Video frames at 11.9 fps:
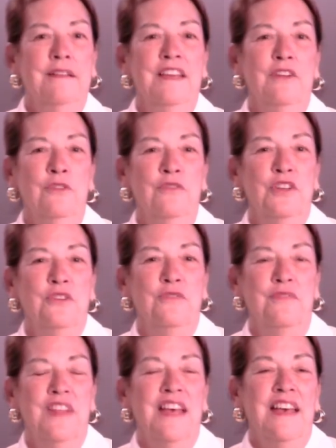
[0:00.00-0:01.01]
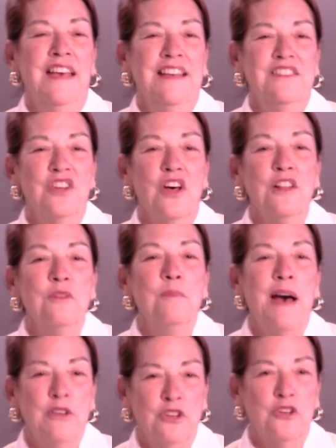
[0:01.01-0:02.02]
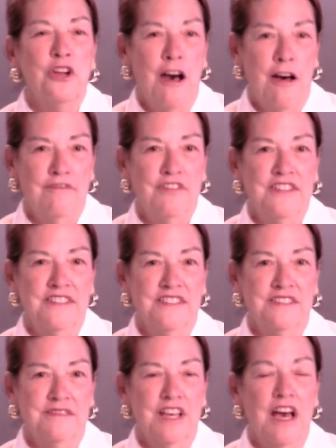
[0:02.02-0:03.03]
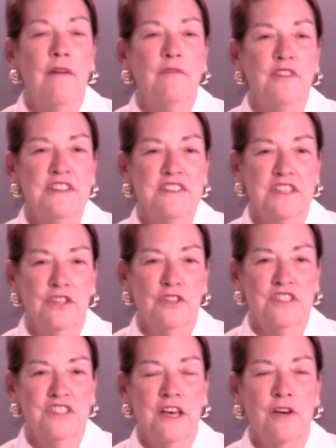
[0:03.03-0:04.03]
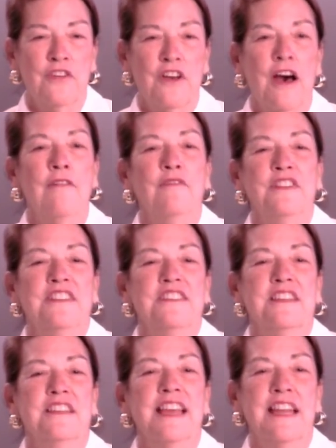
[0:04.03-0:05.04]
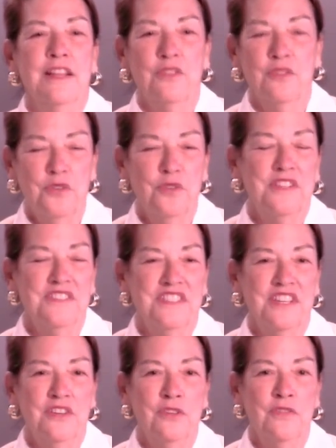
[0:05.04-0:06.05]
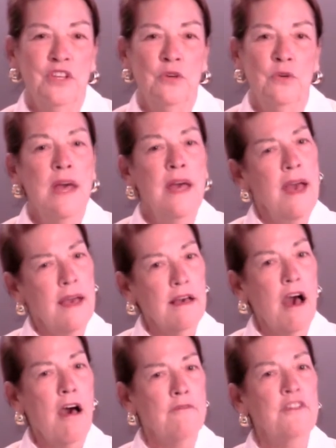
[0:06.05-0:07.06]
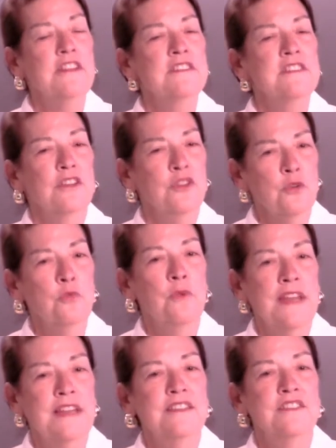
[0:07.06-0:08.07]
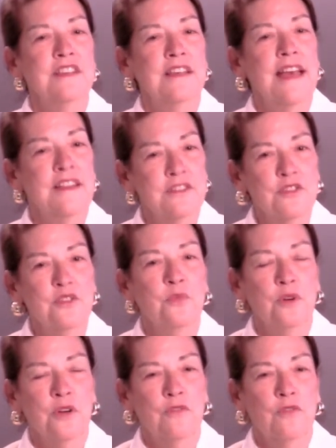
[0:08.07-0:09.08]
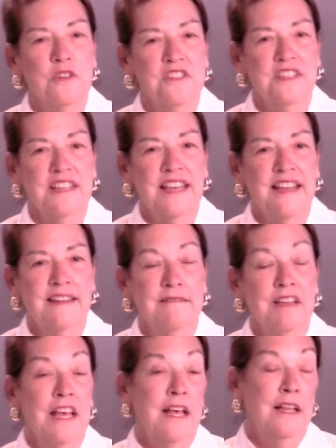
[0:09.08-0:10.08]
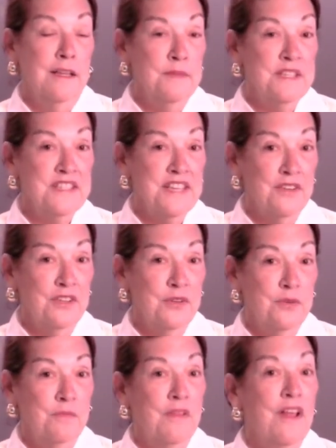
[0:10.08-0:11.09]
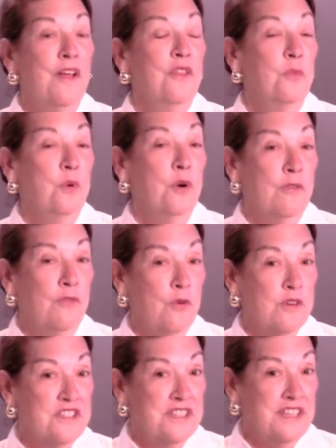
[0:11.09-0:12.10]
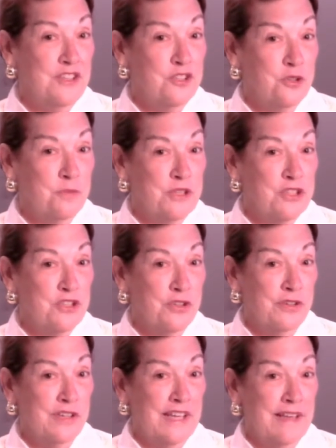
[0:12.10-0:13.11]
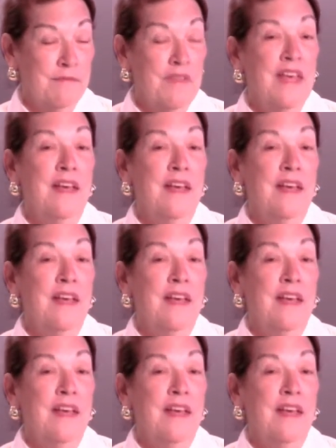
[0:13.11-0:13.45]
interview. It's all about your confidence. Confidence in yourself, confidence in getting through this interview, and confidence that you're ready to enter the workforce again. Let me tell you, the workforce needs your maturity.